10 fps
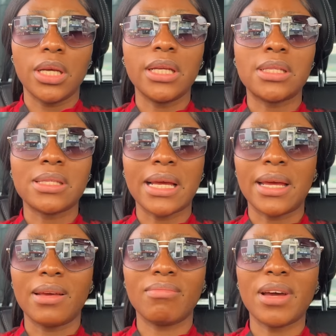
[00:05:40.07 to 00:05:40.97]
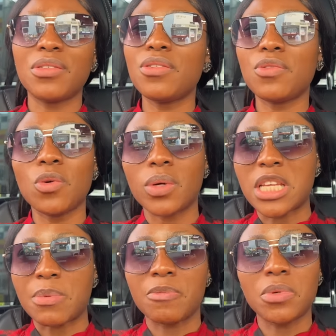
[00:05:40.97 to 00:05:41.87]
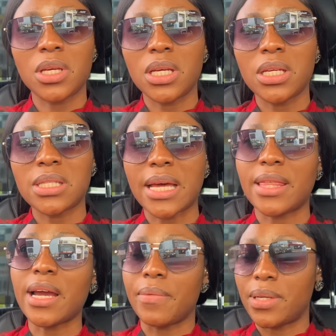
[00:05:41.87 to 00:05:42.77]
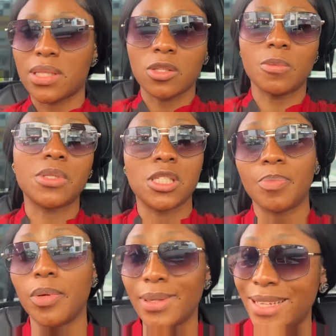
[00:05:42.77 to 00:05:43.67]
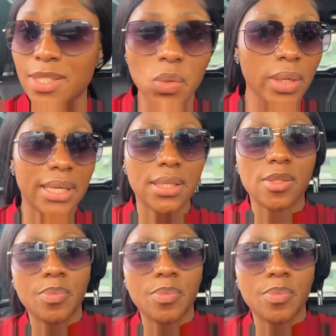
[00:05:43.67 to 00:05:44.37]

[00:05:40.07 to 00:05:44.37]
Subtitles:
It's like, I don't even know what type of book it is. I think I read the synopsis, but let's go get this